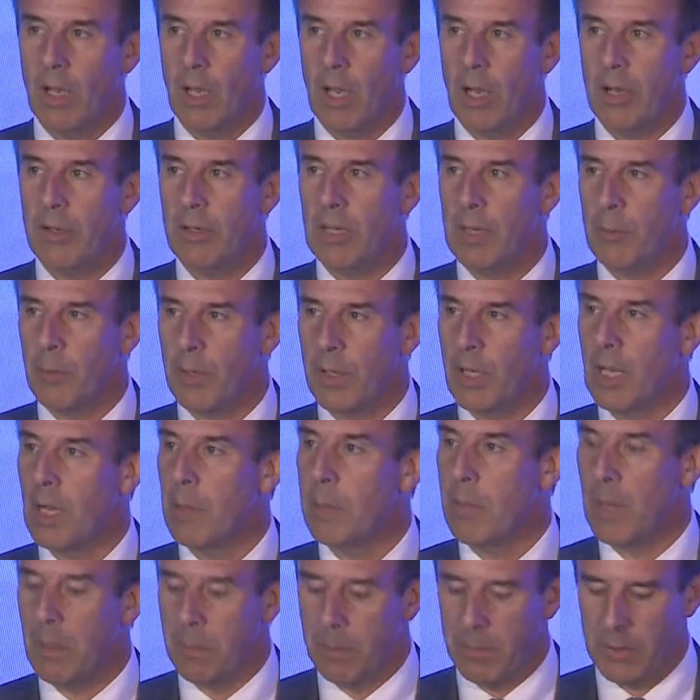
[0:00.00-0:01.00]
Only with our
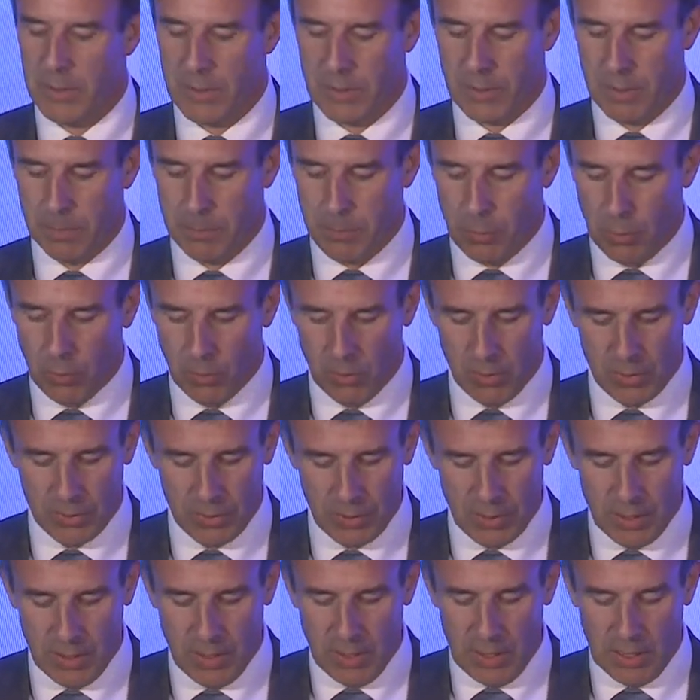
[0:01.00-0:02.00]
members'
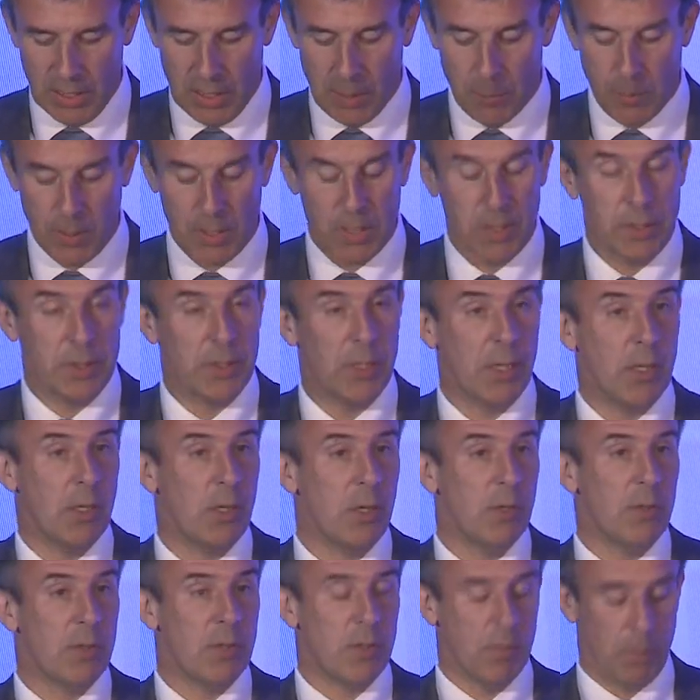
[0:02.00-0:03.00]
support can we
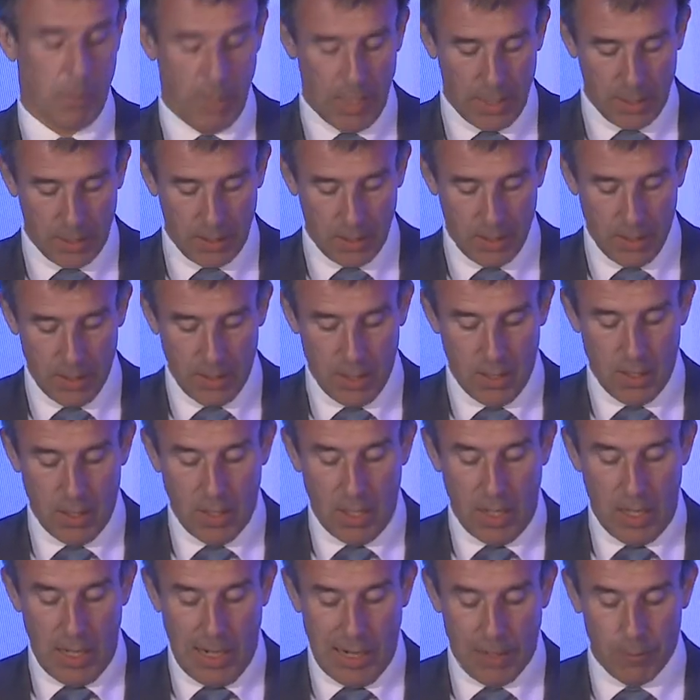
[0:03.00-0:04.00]
continue to make
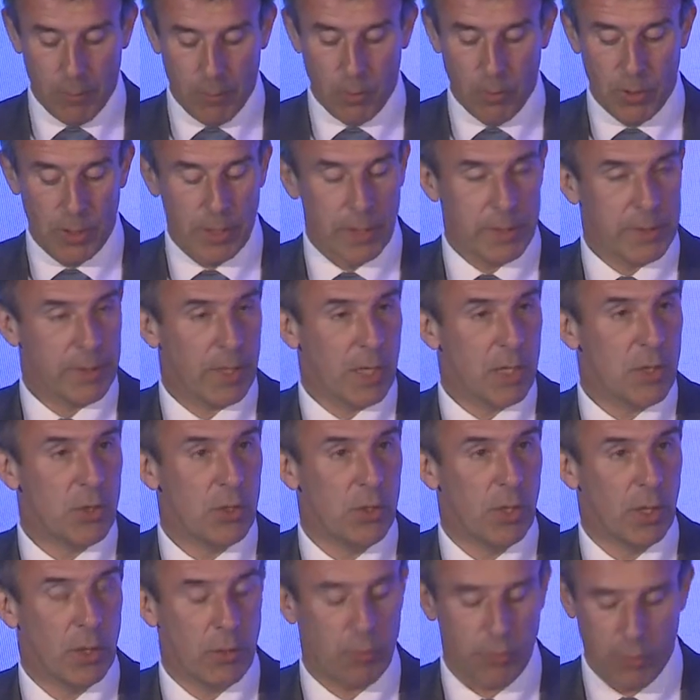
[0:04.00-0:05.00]
our
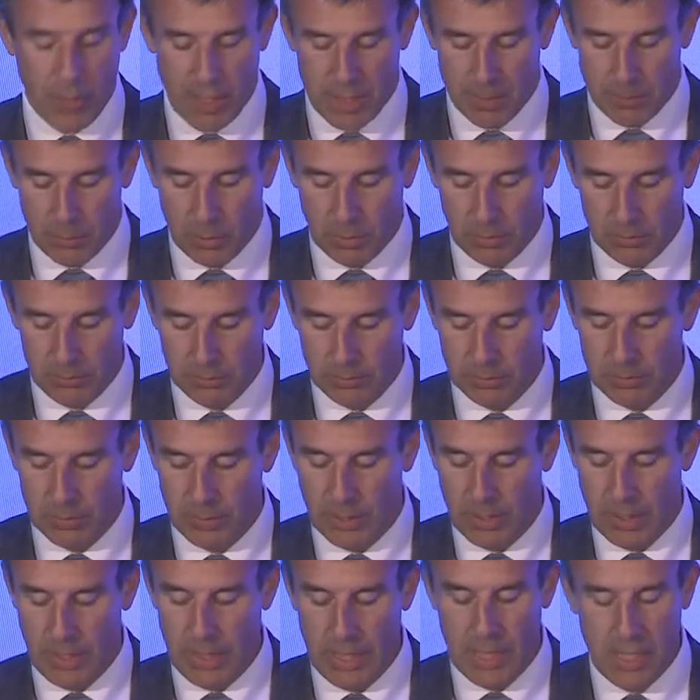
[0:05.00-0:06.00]
organisation a credible,
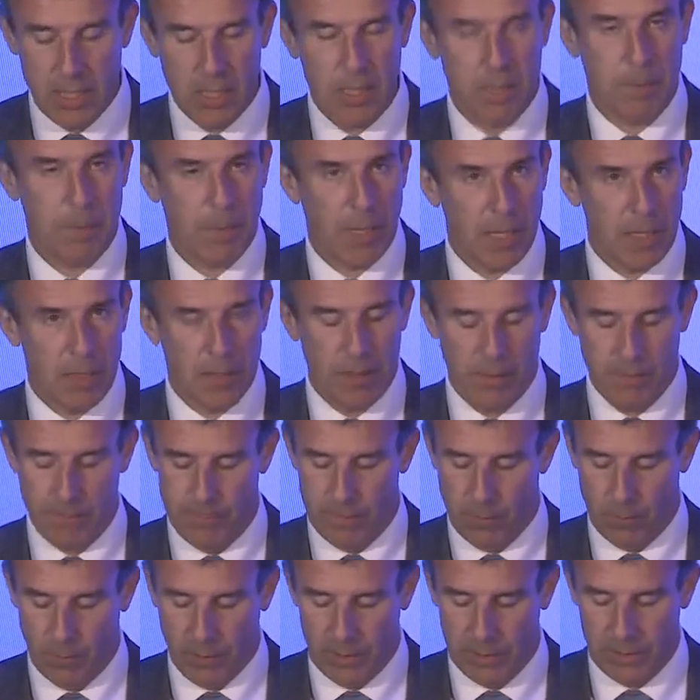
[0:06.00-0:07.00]
independent
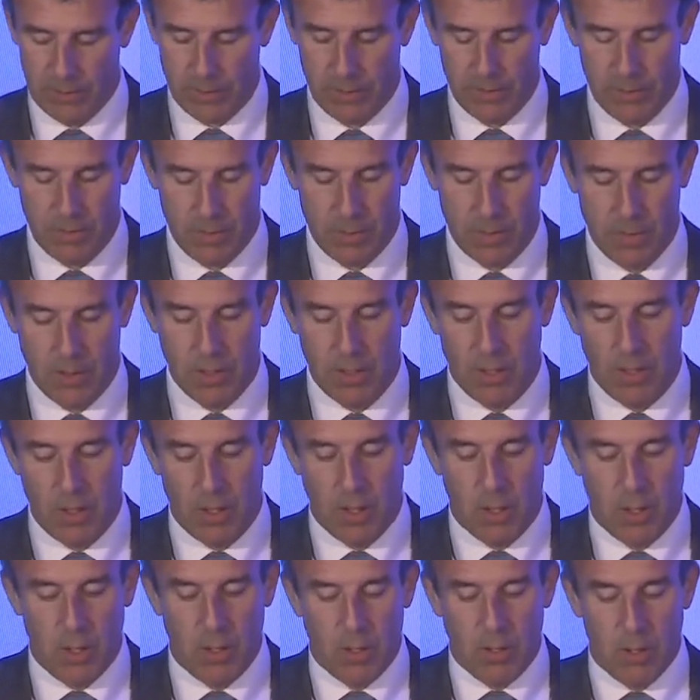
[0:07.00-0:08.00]
voice
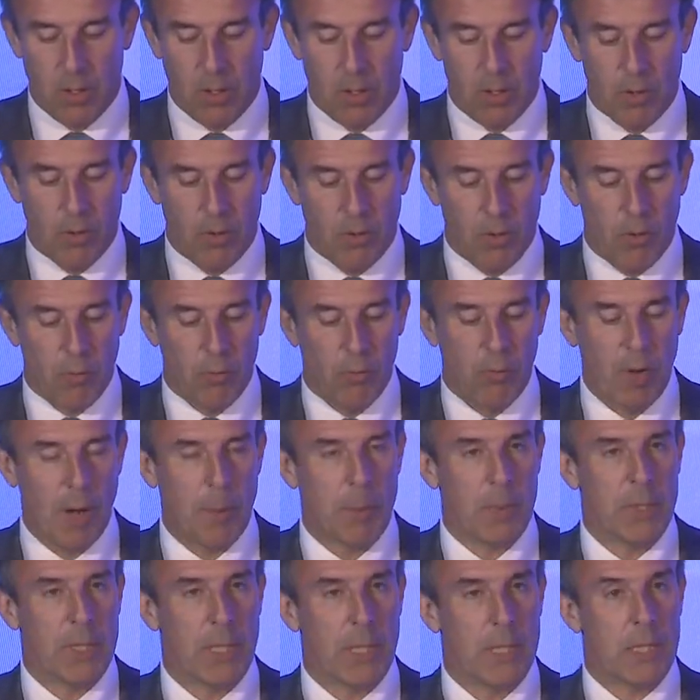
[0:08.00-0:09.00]

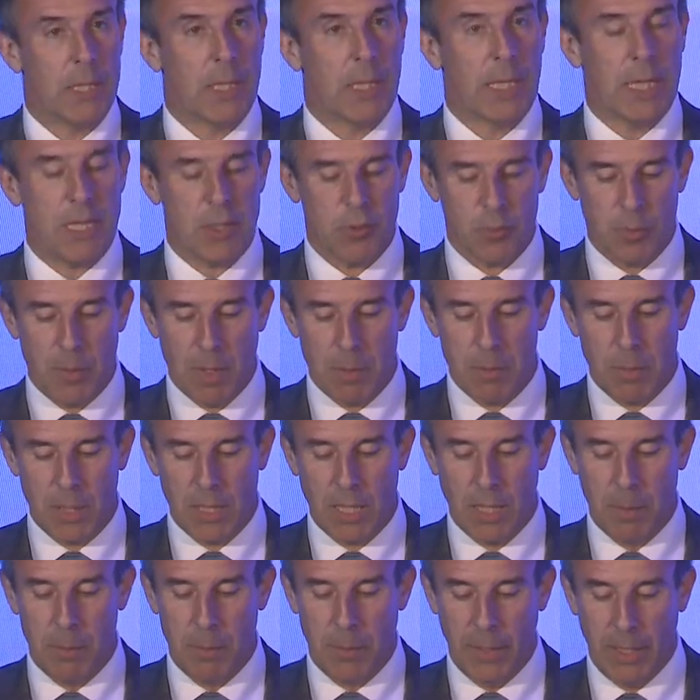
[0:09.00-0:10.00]
representing each member
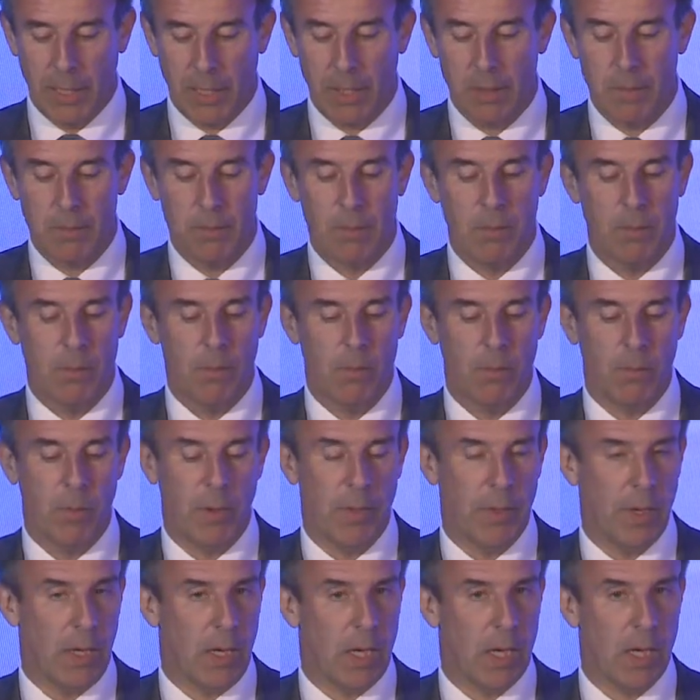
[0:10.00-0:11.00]
company,
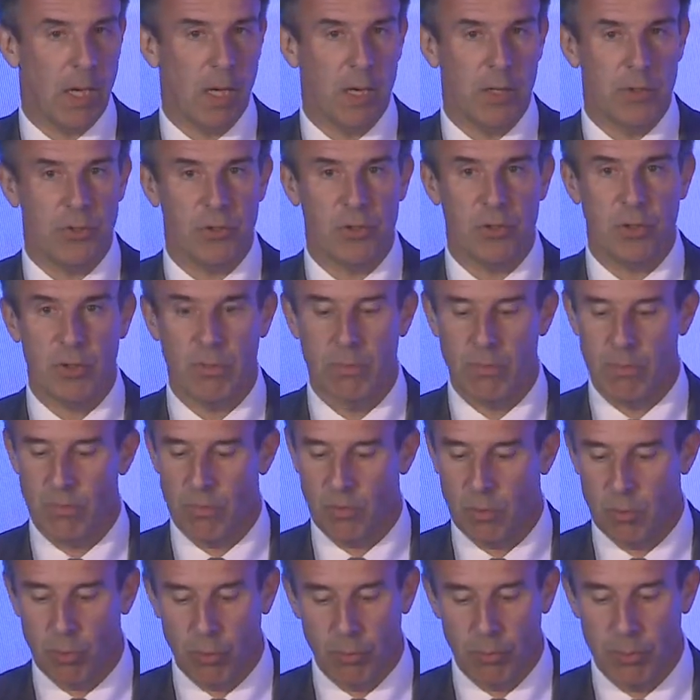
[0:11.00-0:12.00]
whether large,
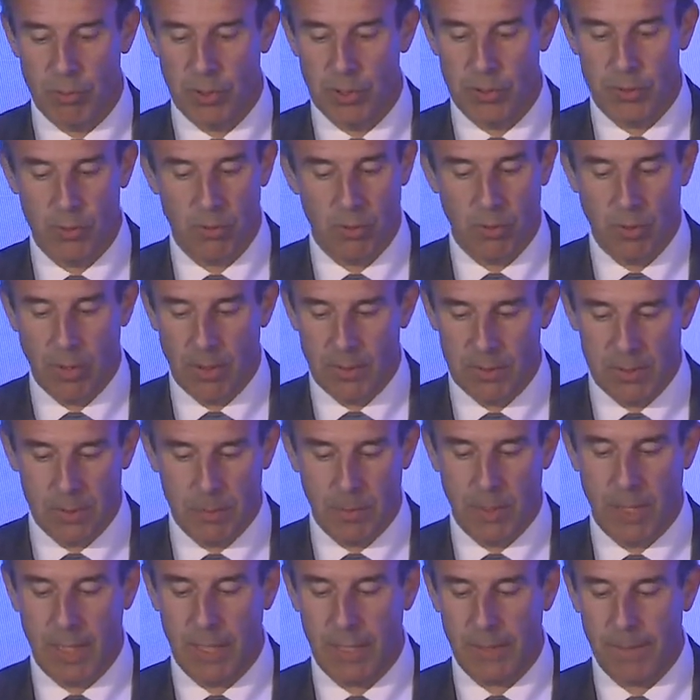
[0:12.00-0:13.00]
corporate or
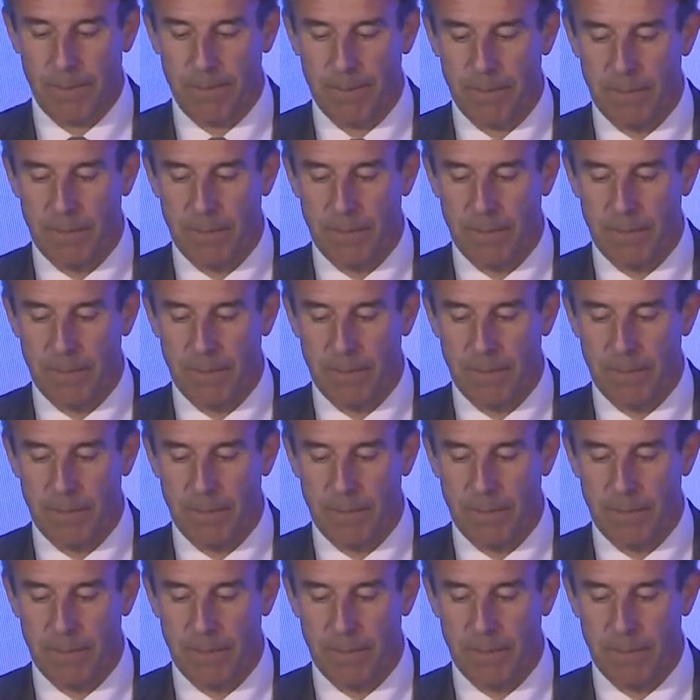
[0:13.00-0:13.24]
SME,